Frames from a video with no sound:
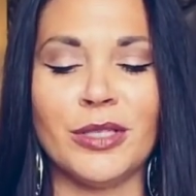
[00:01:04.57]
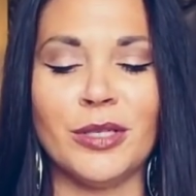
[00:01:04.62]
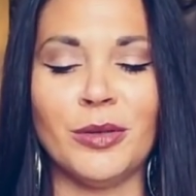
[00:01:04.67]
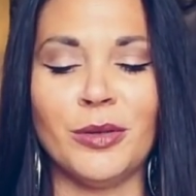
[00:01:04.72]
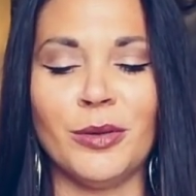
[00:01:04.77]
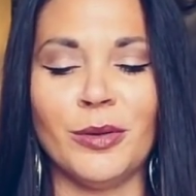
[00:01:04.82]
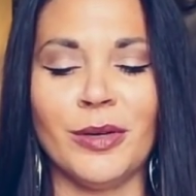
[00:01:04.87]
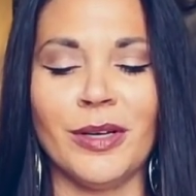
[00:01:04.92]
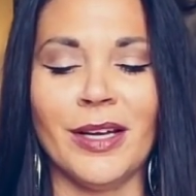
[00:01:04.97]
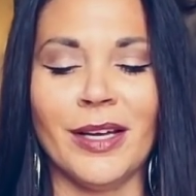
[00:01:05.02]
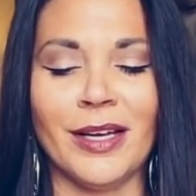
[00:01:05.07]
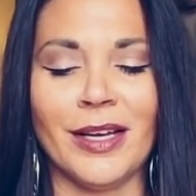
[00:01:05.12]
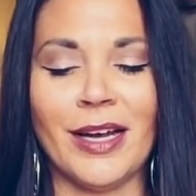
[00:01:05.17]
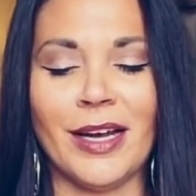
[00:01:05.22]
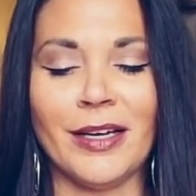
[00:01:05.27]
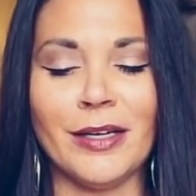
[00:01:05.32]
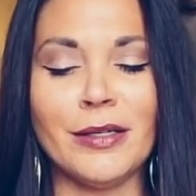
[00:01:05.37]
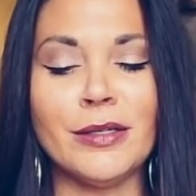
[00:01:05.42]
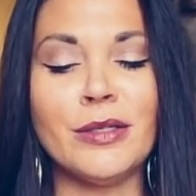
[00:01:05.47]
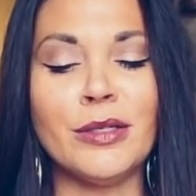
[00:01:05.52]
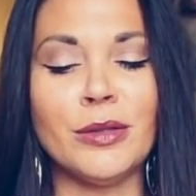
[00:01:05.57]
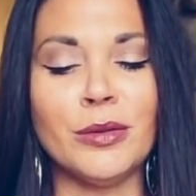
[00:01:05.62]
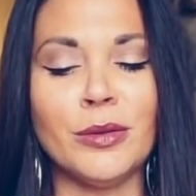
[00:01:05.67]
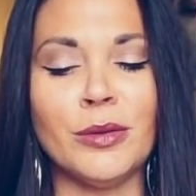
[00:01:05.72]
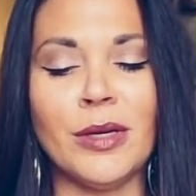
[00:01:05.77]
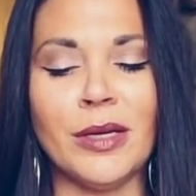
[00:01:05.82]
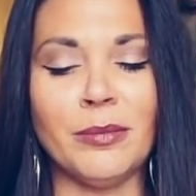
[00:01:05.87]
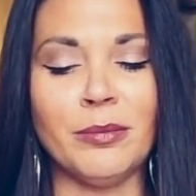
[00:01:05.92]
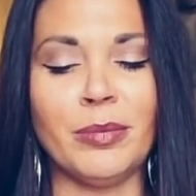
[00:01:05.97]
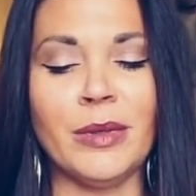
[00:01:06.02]
to kind of
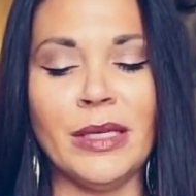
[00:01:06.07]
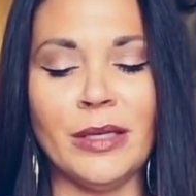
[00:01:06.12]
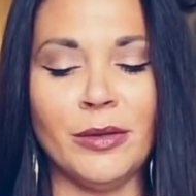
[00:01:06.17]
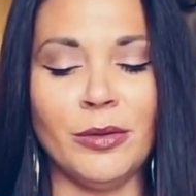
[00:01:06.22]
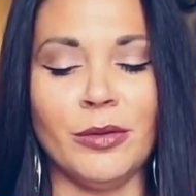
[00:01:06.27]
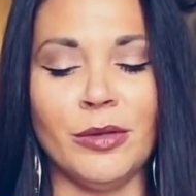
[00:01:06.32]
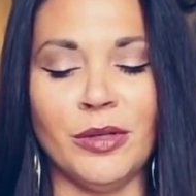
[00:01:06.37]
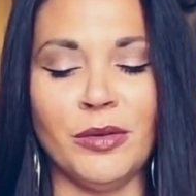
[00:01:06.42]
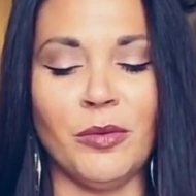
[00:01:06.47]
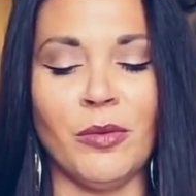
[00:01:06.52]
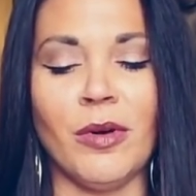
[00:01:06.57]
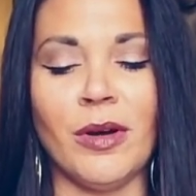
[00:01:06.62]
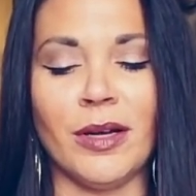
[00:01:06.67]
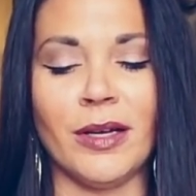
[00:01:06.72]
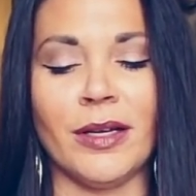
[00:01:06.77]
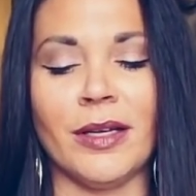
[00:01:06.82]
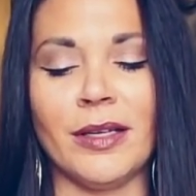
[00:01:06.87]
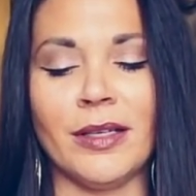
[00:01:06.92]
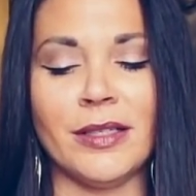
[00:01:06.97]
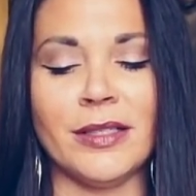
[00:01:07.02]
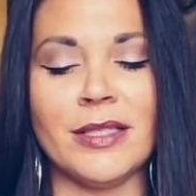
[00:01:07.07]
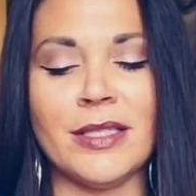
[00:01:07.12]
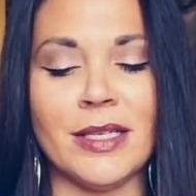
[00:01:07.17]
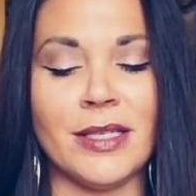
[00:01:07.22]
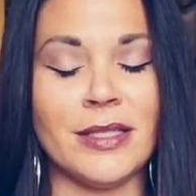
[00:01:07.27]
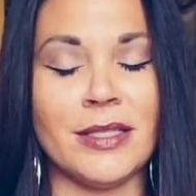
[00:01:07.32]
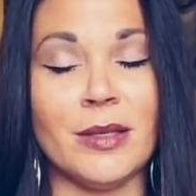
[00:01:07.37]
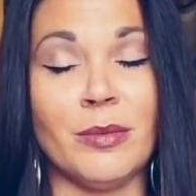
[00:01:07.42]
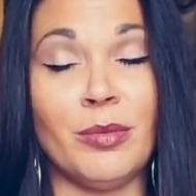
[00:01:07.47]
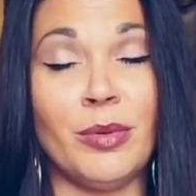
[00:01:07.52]
do and be who you want and it's
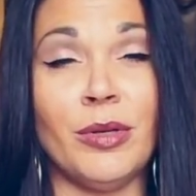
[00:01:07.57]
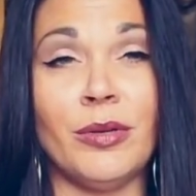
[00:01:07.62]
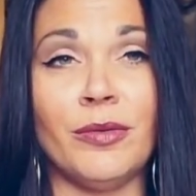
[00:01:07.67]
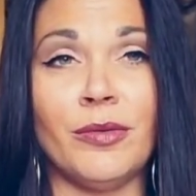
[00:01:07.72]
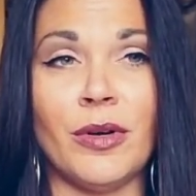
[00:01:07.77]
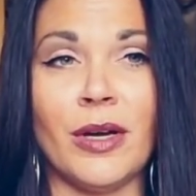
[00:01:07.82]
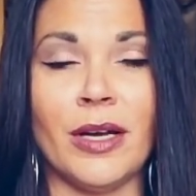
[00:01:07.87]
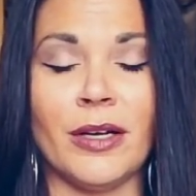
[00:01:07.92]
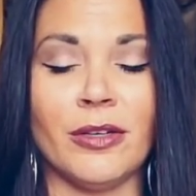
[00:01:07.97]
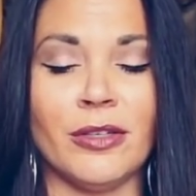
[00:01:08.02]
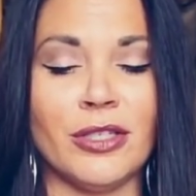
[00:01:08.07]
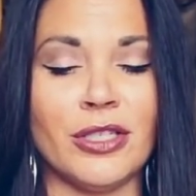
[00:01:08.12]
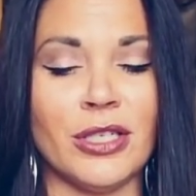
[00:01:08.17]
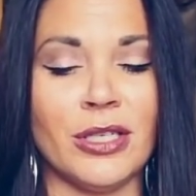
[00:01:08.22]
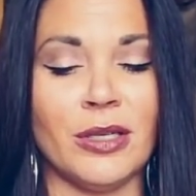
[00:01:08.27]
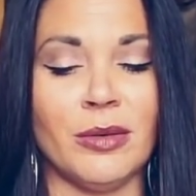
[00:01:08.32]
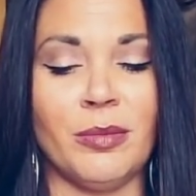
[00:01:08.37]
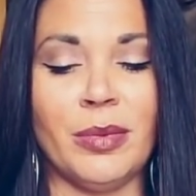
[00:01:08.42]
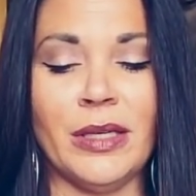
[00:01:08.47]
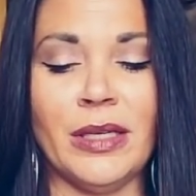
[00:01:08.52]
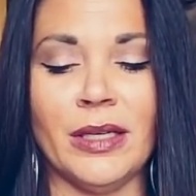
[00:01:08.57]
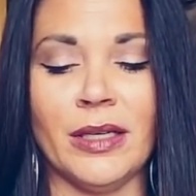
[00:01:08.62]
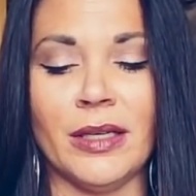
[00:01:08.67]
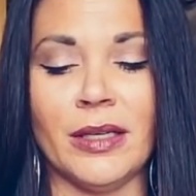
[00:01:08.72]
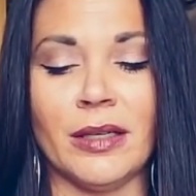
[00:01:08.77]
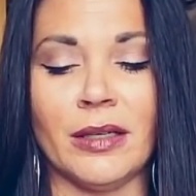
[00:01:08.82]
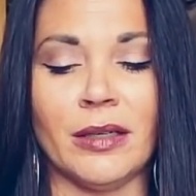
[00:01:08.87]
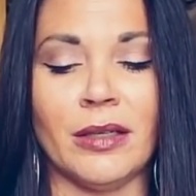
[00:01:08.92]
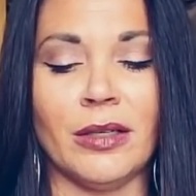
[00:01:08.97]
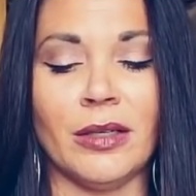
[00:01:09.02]
it's a beautiful energy to be
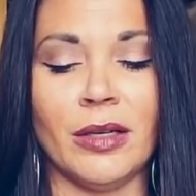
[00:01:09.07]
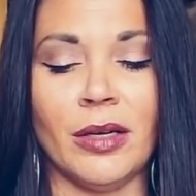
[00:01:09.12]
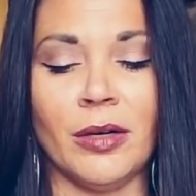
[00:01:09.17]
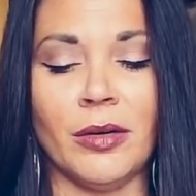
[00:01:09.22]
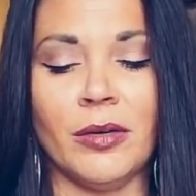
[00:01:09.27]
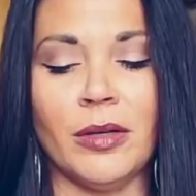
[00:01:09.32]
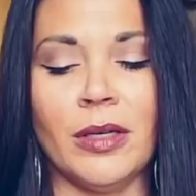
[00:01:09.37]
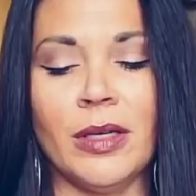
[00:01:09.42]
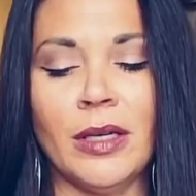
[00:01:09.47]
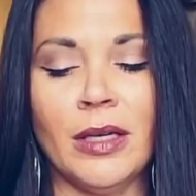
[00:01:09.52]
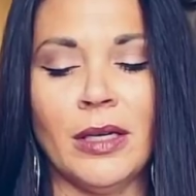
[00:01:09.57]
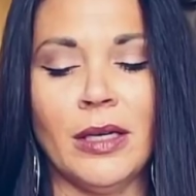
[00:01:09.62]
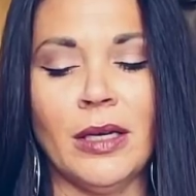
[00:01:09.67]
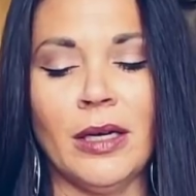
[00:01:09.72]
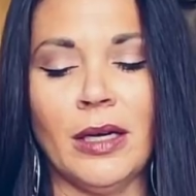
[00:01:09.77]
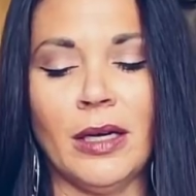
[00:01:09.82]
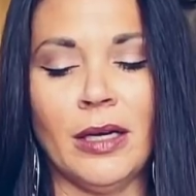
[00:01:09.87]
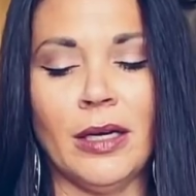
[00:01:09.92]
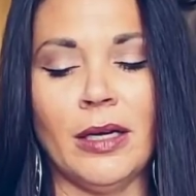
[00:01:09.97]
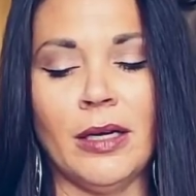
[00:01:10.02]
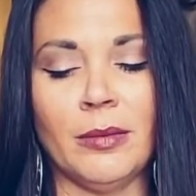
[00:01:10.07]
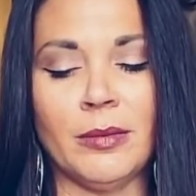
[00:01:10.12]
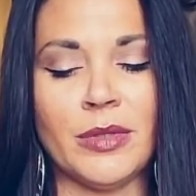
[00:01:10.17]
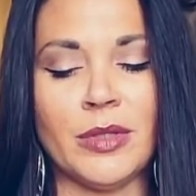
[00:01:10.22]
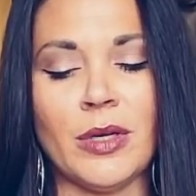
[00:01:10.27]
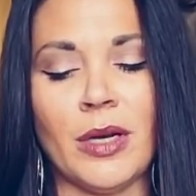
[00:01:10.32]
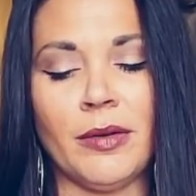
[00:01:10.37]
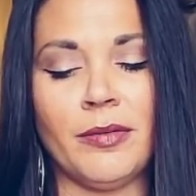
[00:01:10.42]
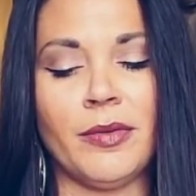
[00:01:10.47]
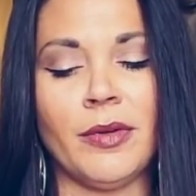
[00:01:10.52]
in you know um,
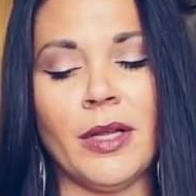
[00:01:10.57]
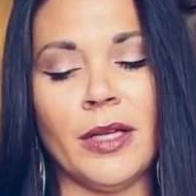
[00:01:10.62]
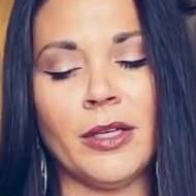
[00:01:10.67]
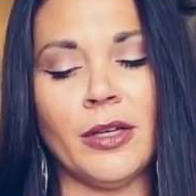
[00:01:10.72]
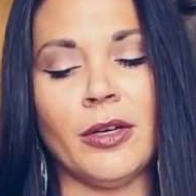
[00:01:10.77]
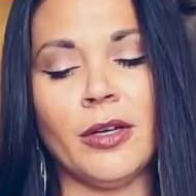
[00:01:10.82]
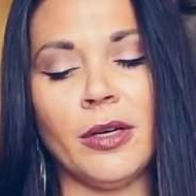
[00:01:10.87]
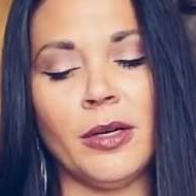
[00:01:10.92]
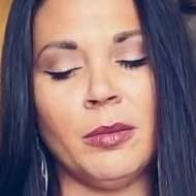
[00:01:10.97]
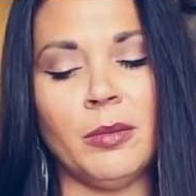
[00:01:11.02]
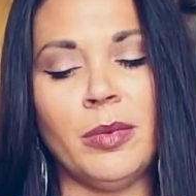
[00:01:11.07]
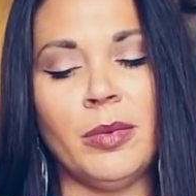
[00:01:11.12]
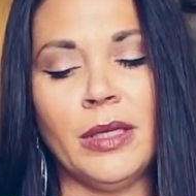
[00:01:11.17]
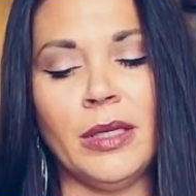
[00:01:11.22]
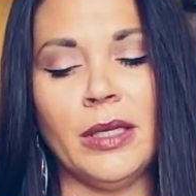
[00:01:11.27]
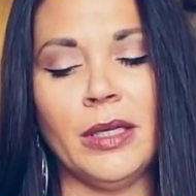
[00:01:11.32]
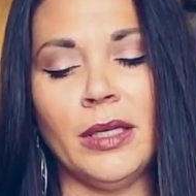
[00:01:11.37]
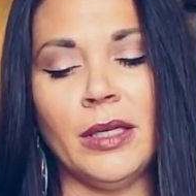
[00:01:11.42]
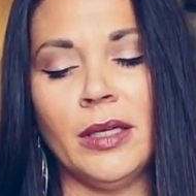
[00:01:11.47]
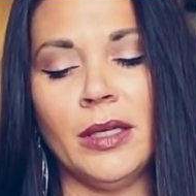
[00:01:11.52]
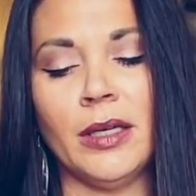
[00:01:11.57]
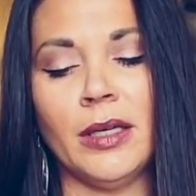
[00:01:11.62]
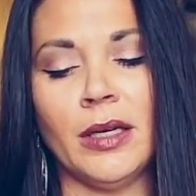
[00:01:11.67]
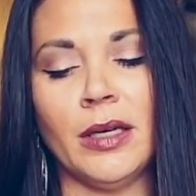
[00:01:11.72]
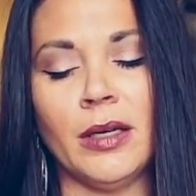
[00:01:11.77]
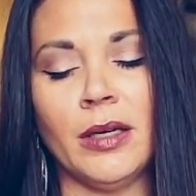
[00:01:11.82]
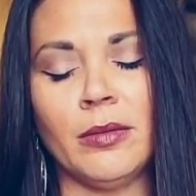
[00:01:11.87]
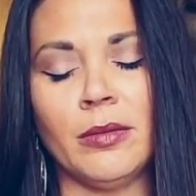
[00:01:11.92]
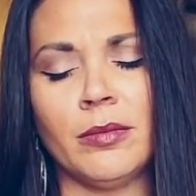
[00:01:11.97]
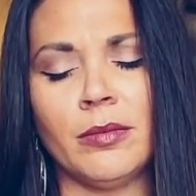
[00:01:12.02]
so i feel like you're gonna be
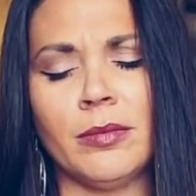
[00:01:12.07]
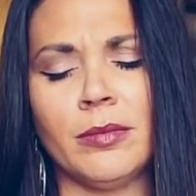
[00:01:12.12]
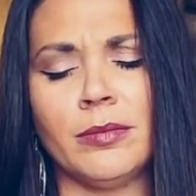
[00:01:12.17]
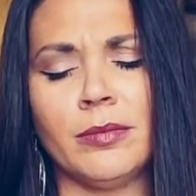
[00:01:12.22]
uh,